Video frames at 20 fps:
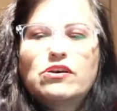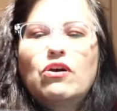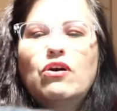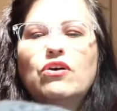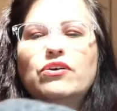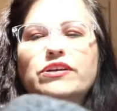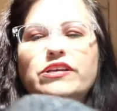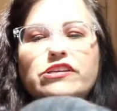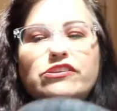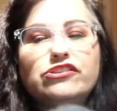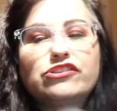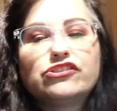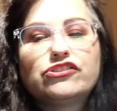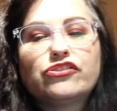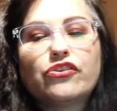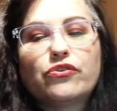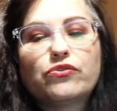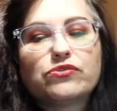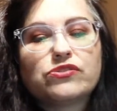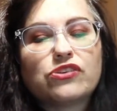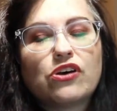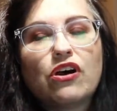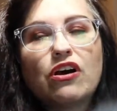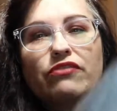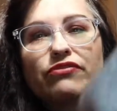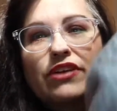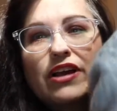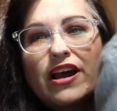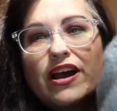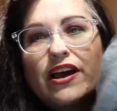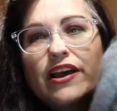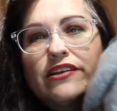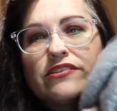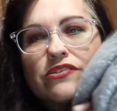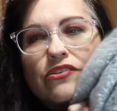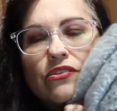oh, it is so soft, guys.